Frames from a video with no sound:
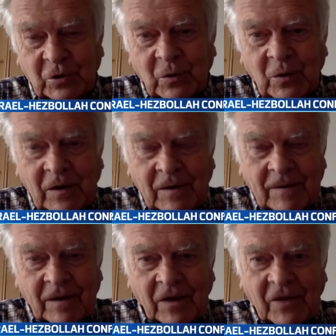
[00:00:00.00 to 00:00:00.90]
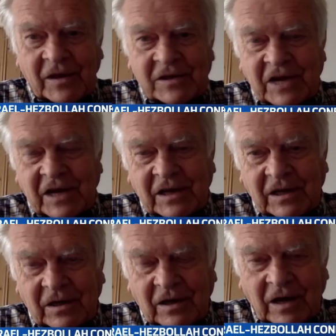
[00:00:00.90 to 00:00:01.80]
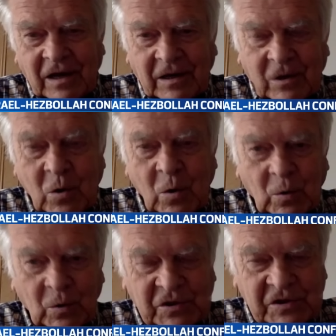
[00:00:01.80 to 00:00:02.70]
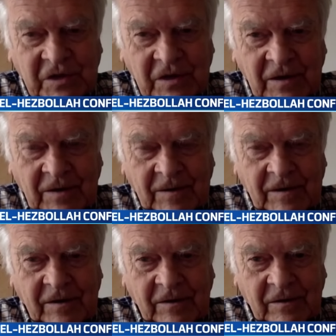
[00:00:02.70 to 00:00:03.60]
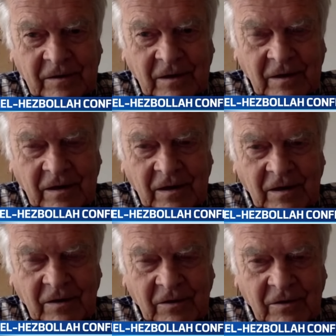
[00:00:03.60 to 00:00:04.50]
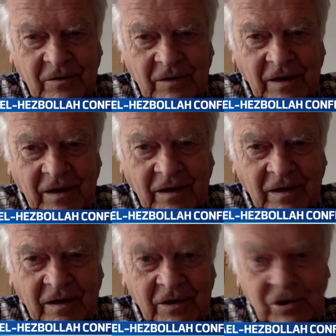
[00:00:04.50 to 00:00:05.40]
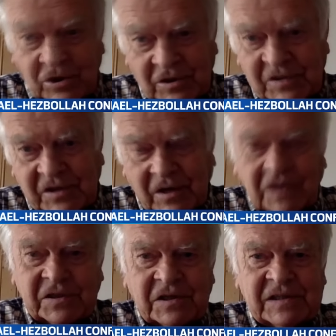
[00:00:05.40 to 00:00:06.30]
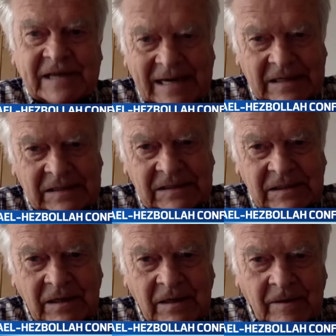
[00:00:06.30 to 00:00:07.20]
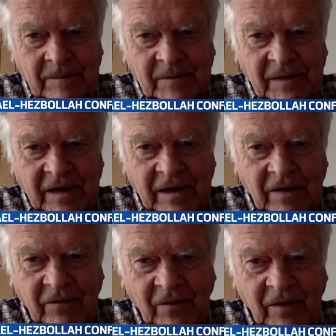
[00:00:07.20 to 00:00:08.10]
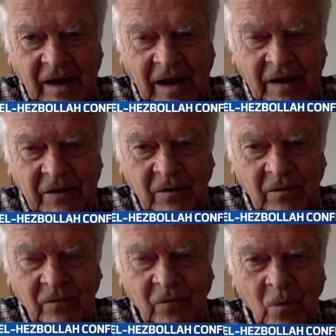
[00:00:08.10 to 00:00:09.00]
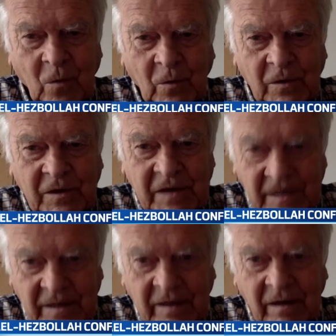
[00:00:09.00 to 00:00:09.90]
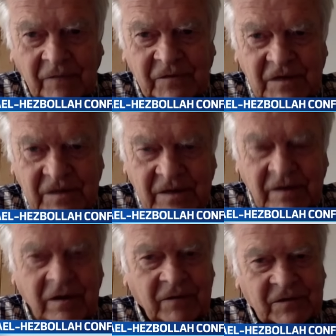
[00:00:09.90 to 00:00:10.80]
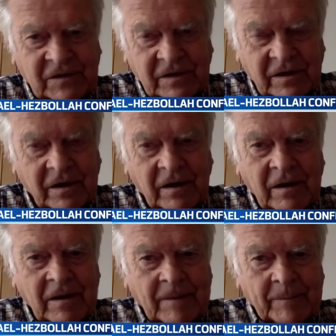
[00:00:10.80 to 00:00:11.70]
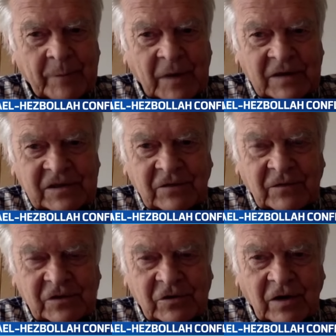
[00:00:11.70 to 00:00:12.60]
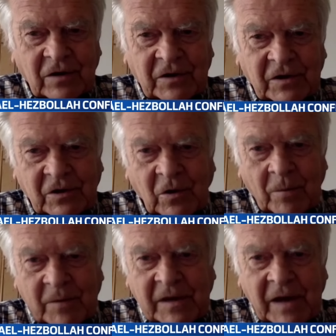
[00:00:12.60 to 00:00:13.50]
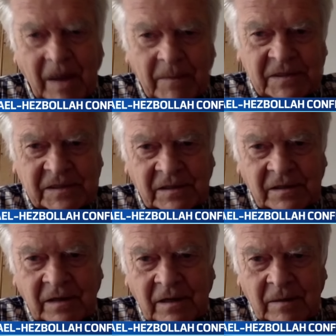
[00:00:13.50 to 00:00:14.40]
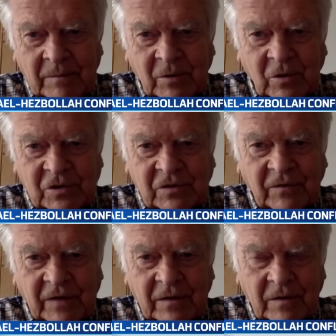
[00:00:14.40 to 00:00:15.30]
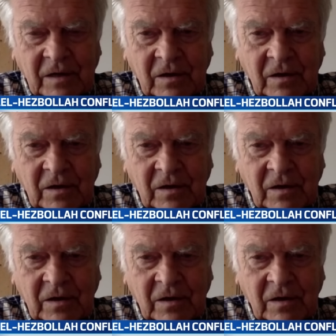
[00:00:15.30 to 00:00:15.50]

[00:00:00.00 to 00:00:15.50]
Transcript: do. Are they taking a course in their interests? The answer is yes. They have had for year after year after year parts of Israel that cannot be inhabited because of